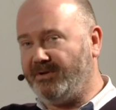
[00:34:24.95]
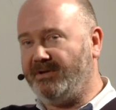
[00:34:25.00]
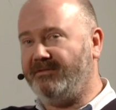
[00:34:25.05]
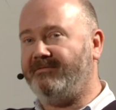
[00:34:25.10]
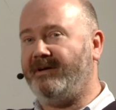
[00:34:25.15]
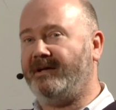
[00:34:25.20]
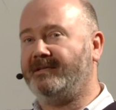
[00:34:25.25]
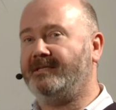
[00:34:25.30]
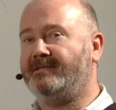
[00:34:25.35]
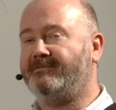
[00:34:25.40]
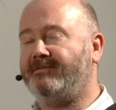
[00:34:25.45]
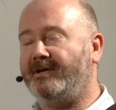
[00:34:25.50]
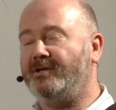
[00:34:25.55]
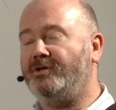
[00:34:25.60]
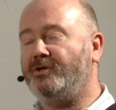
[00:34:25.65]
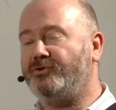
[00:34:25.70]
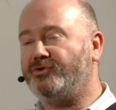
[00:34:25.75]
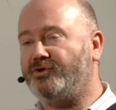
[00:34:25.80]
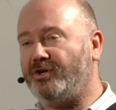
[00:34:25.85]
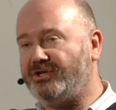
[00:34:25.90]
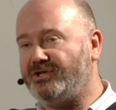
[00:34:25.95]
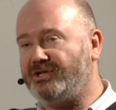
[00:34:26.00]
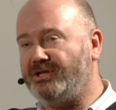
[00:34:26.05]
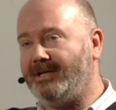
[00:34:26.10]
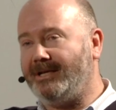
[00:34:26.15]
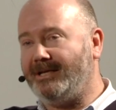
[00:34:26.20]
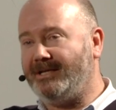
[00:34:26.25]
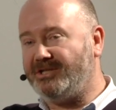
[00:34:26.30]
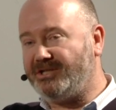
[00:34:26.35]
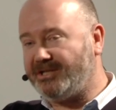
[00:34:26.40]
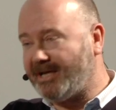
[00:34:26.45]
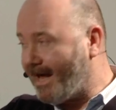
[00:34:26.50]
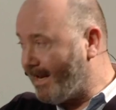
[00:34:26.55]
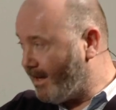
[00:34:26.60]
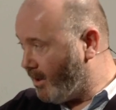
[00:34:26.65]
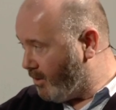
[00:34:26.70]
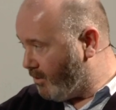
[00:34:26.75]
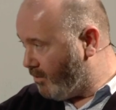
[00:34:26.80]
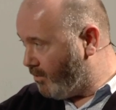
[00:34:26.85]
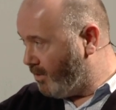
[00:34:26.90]
but in fact, it's very nutritionally
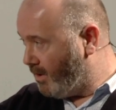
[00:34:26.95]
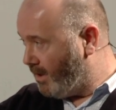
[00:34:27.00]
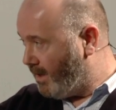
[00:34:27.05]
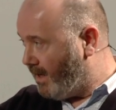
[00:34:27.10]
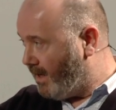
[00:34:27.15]
shallow.